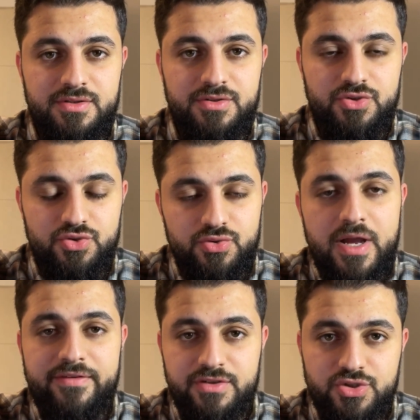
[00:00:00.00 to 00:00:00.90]
You
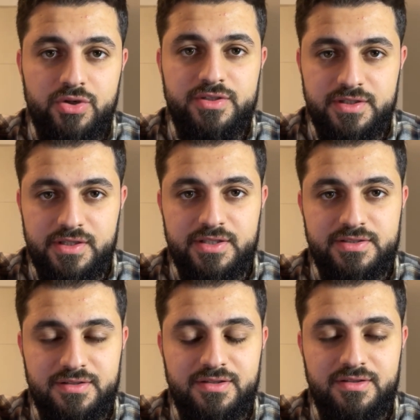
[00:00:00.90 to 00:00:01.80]
have a choice in
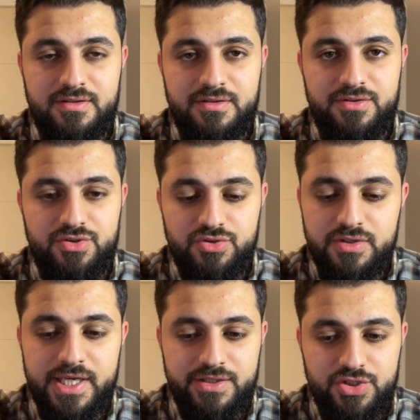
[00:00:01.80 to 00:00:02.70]
this. You get to